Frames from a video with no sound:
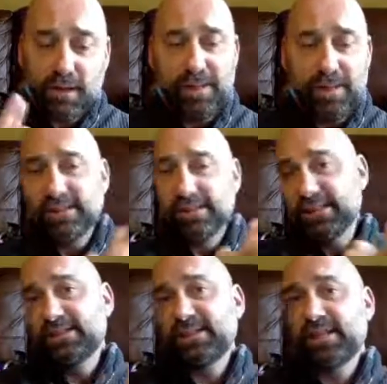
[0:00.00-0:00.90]

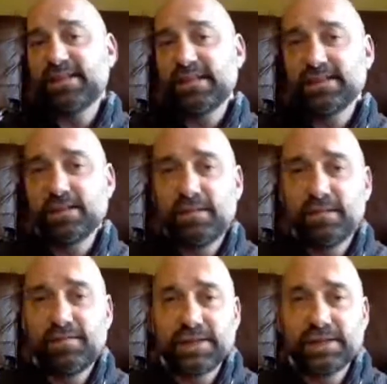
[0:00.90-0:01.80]
Epictetus said that it's not
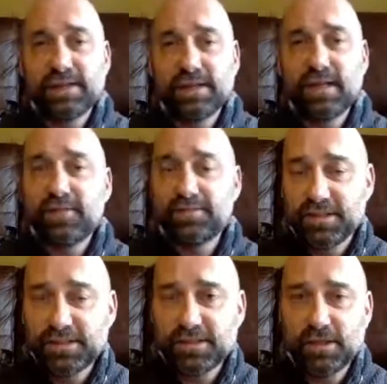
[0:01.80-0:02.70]
the events in life
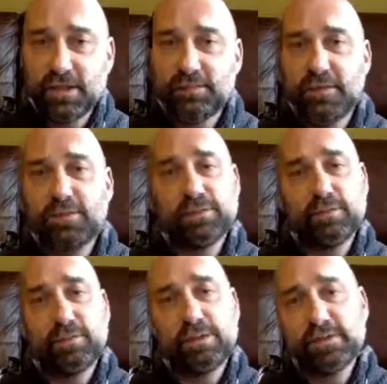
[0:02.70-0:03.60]
that disturb you, it's
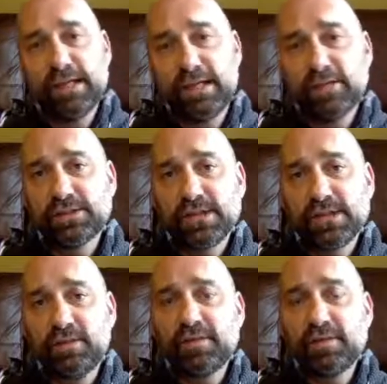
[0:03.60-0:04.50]
what you tell
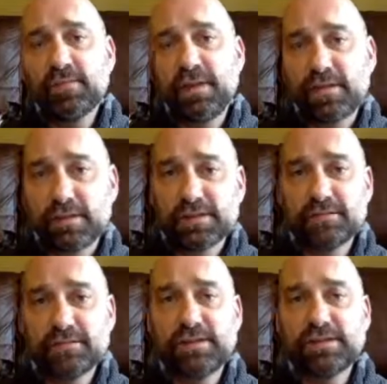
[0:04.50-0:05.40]
yourself about those
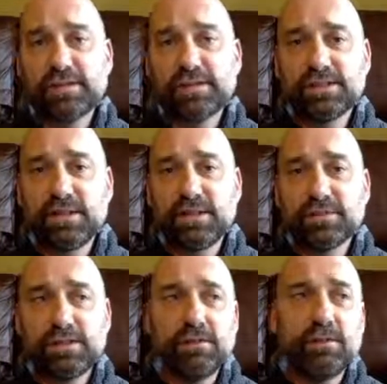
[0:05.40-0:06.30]
events that
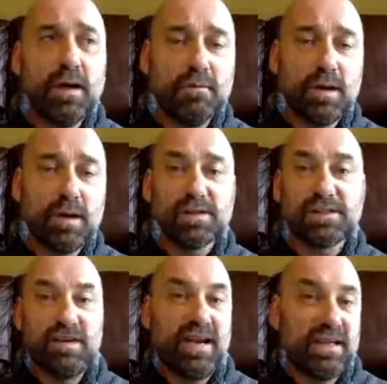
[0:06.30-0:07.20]
disturbs you.
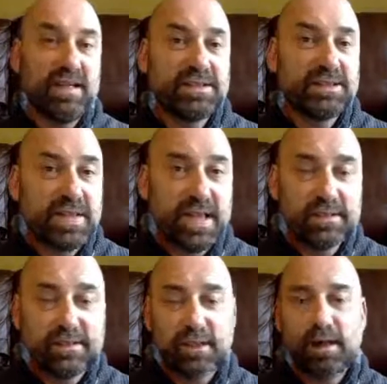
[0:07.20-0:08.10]
Marcus Aurelius
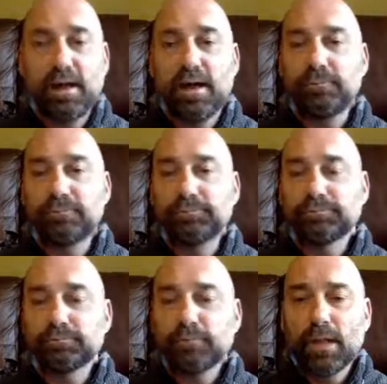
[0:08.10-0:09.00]
said that
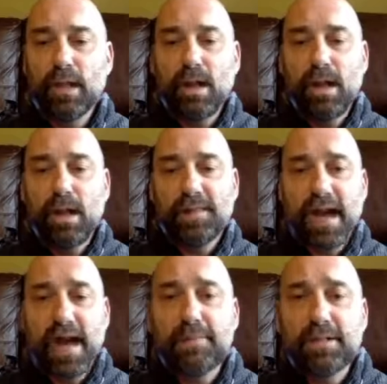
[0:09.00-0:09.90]
um, the
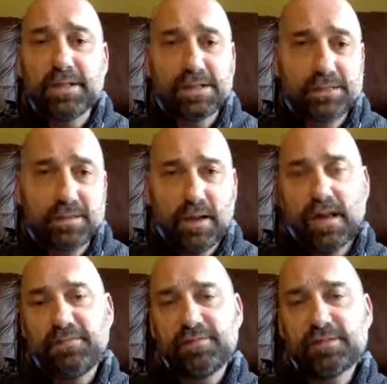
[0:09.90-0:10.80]
happiness of your
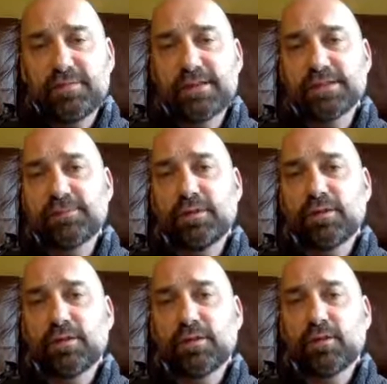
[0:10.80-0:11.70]
life depends
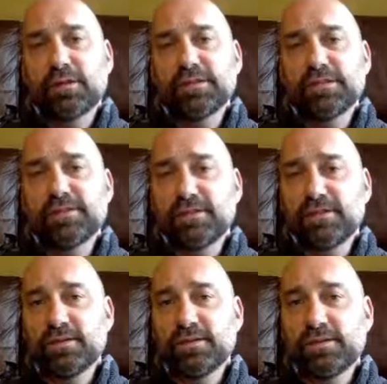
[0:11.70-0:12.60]
upon the quality of your
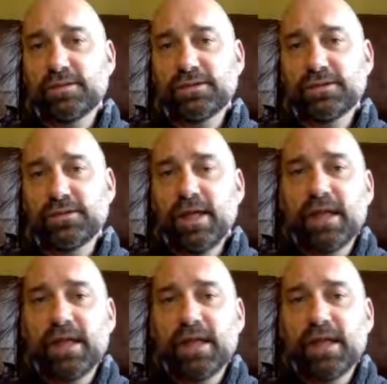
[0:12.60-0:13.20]
thoughts.